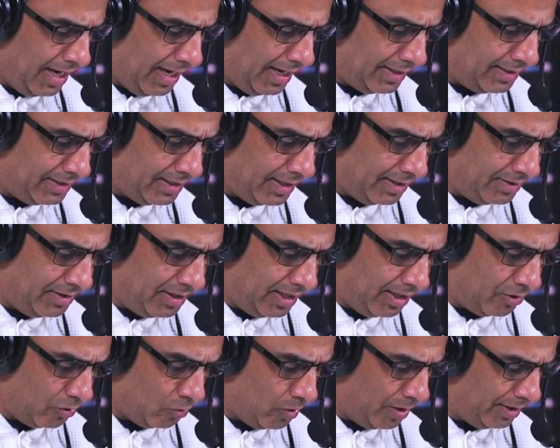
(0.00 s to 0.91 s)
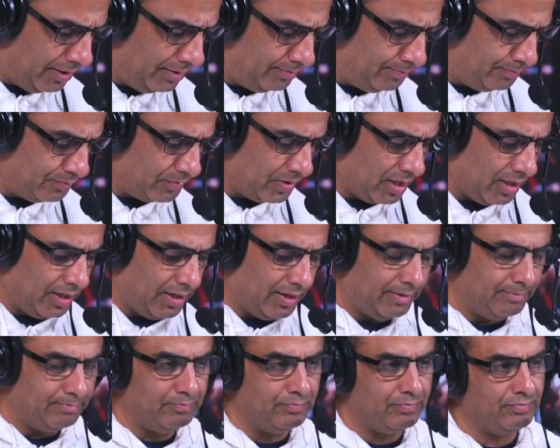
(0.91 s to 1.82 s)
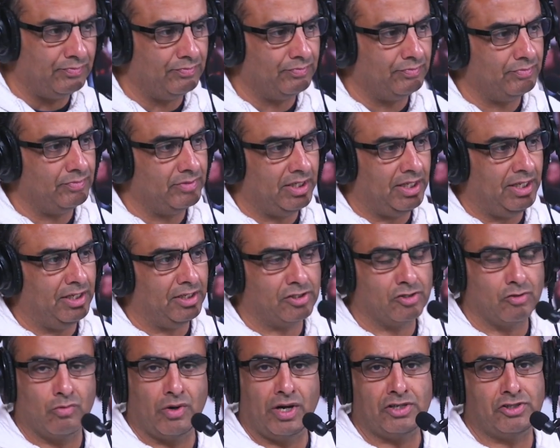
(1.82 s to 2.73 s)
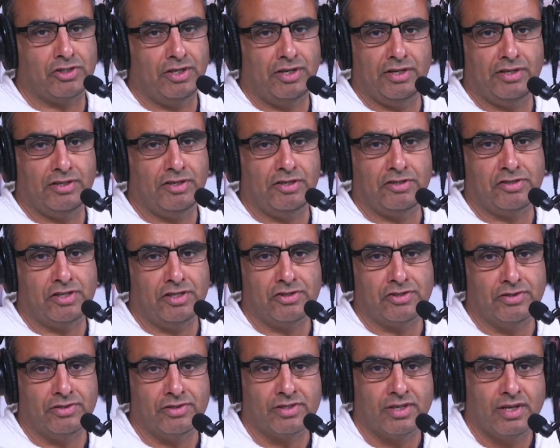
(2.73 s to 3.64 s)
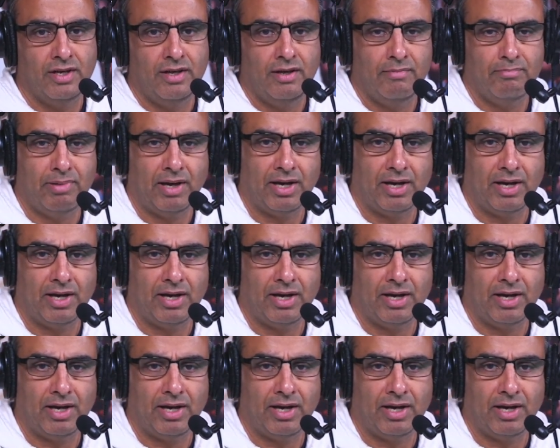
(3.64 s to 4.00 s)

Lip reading: And the other one, he doesn't rush into decisions.